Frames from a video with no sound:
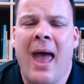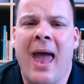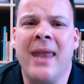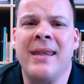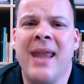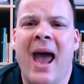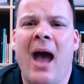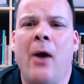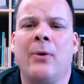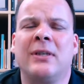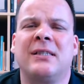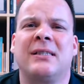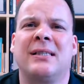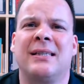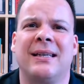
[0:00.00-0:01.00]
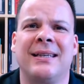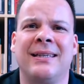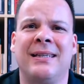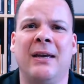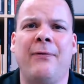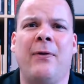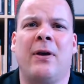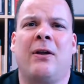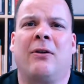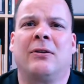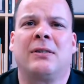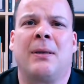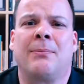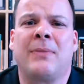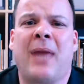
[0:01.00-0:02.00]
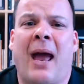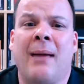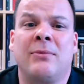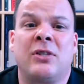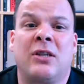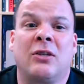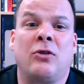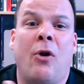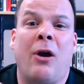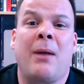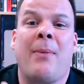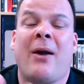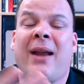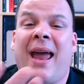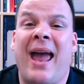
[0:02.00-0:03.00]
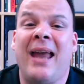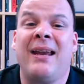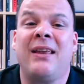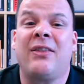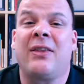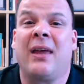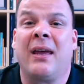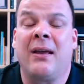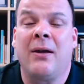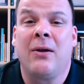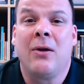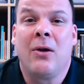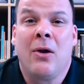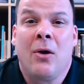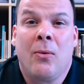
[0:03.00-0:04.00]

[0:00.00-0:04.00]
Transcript: And now it's difficult sometimes to talk about anything